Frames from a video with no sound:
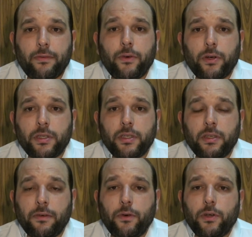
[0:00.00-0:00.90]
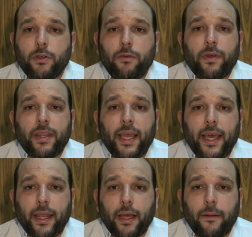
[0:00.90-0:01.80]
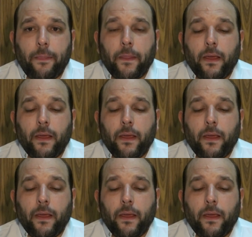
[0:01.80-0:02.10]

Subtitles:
force, is the force over the area.